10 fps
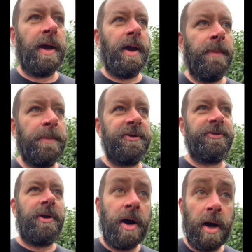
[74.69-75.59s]
because there
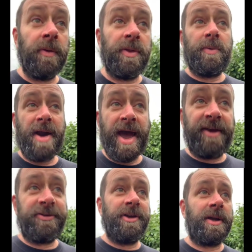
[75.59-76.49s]
are the rare
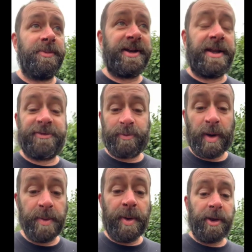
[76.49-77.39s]
circumstances where we
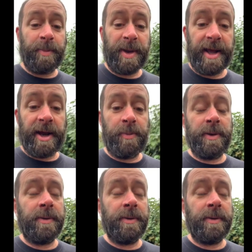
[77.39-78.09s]
might not be able to help you,